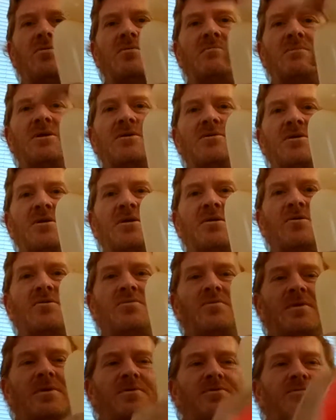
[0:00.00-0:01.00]
them into ear
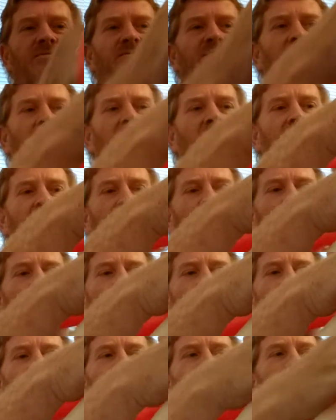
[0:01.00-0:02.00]
twists.
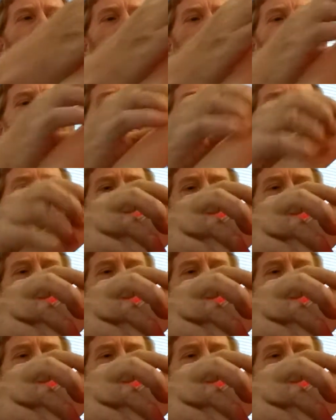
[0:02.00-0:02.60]
That's up to you.